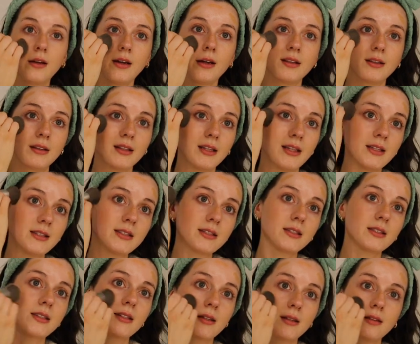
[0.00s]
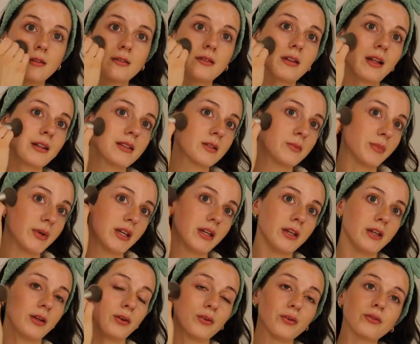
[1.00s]
At least let's be
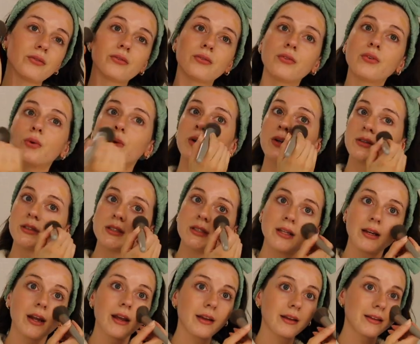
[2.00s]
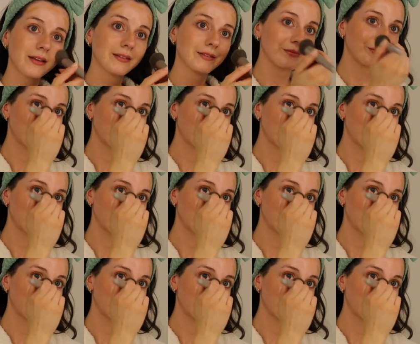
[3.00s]
cute for today.